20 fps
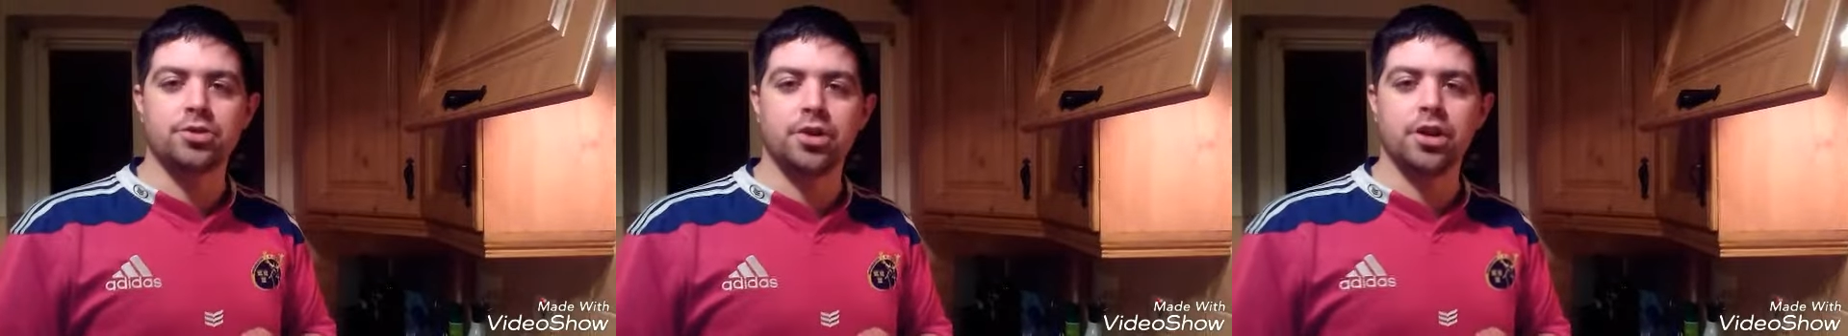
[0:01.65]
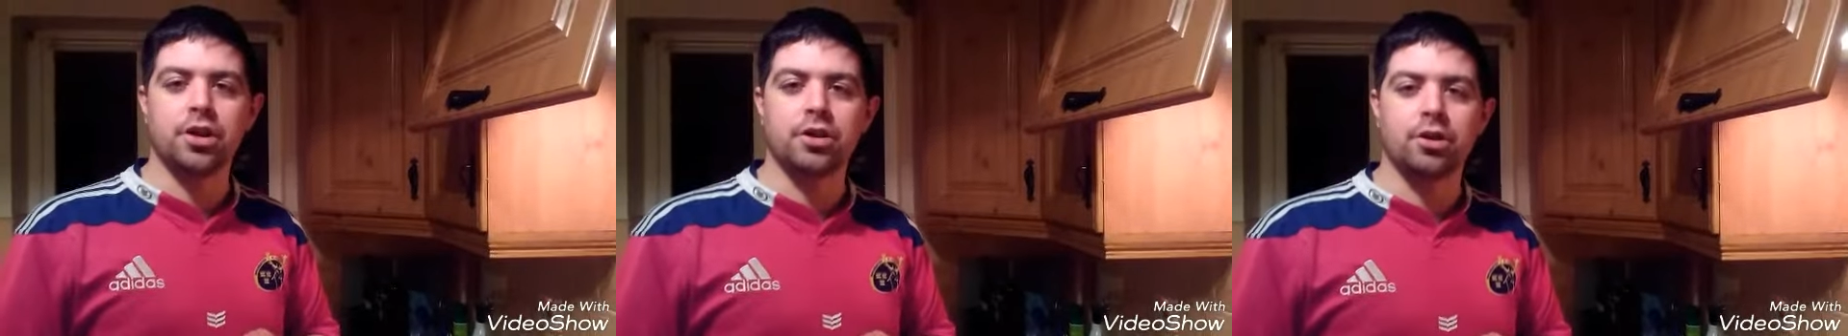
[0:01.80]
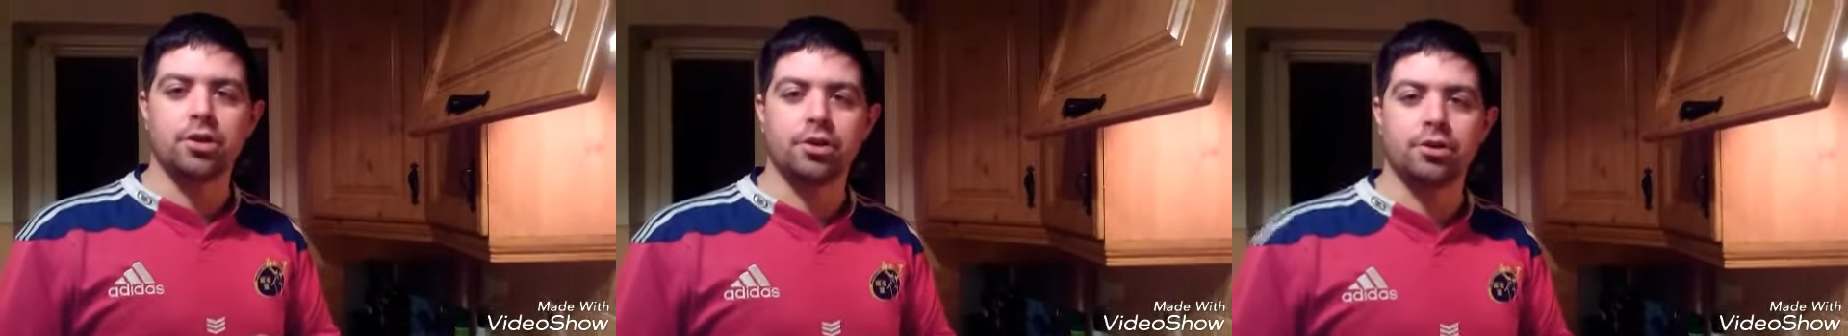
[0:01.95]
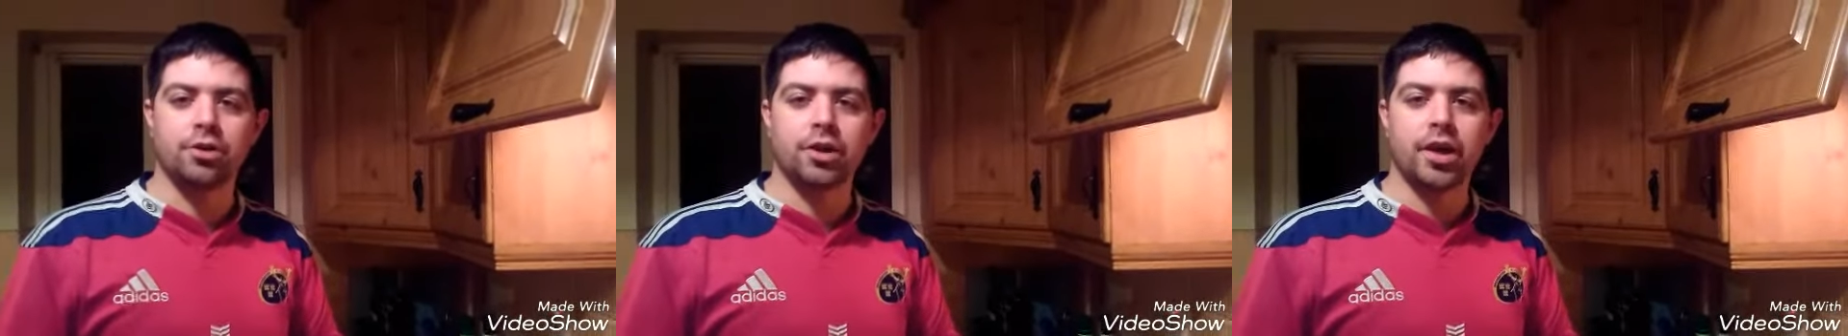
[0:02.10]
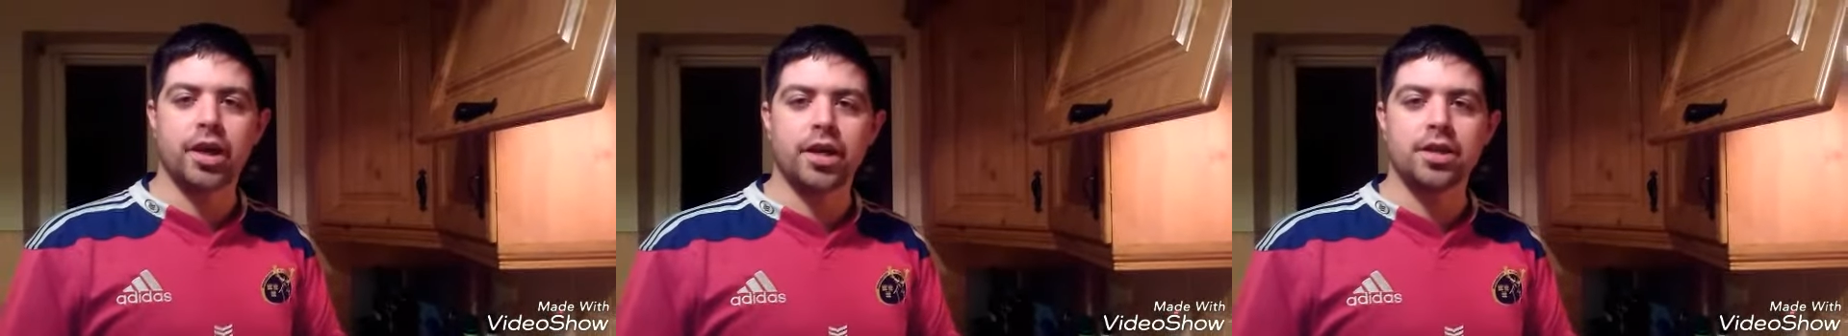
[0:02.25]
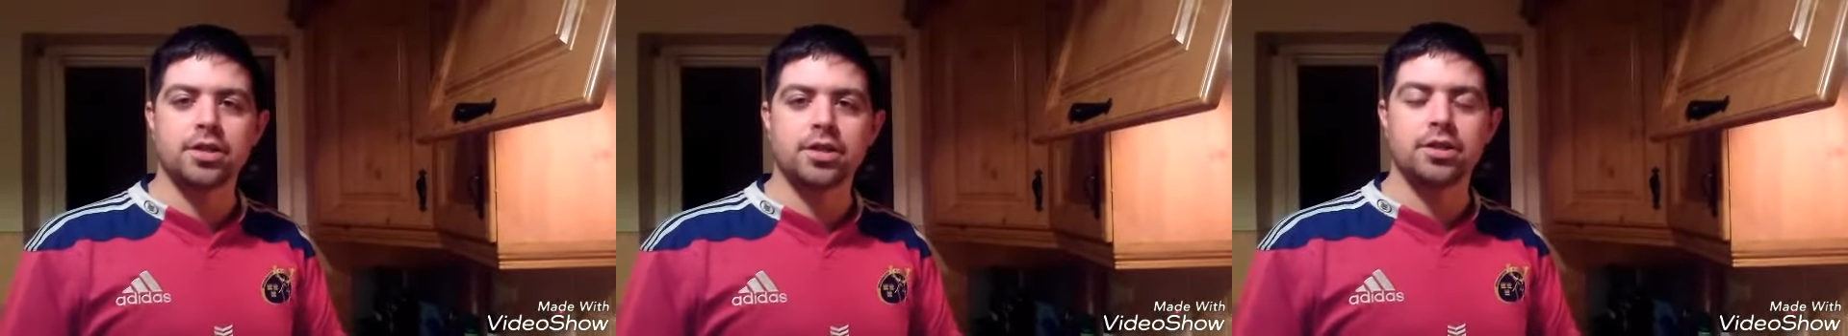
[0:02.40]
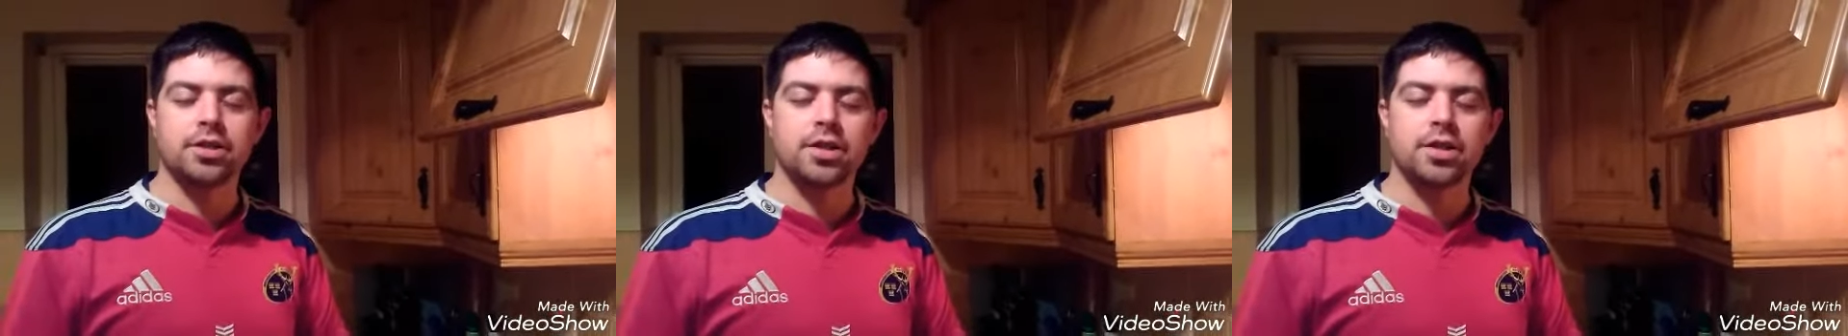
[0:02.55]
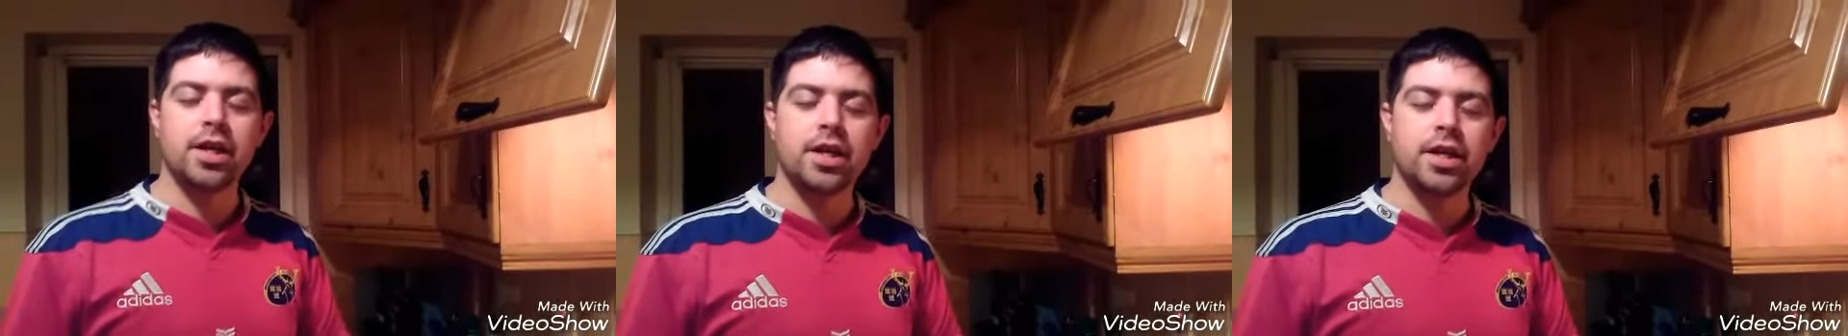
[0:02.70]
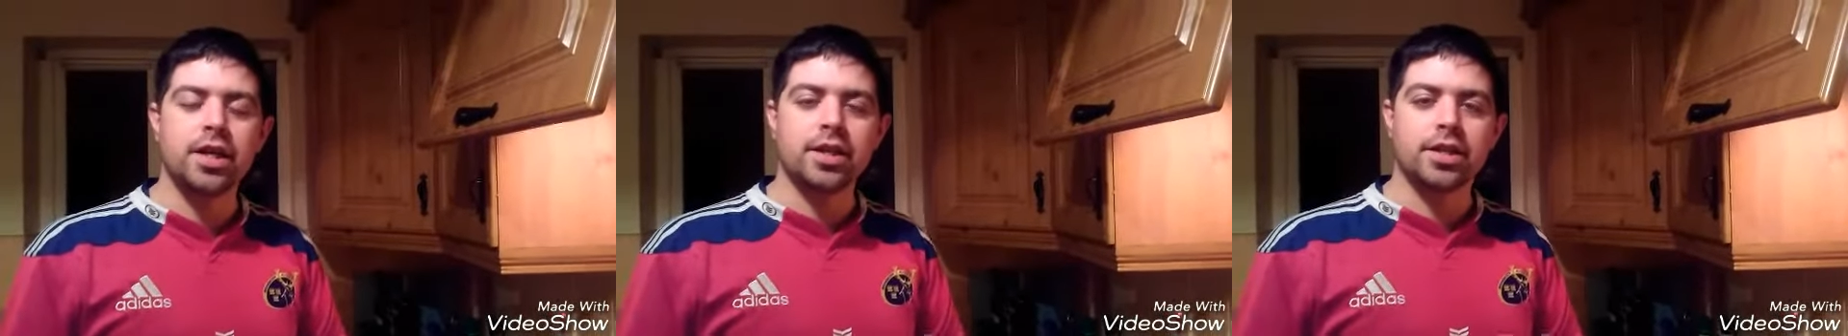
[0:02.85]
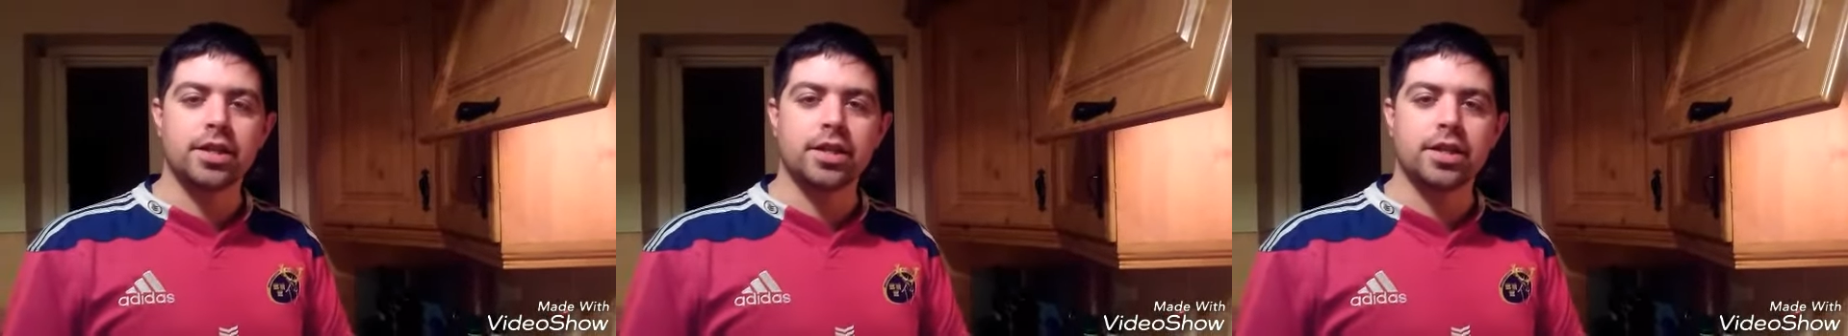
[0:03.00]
Three Culinary Gangsters.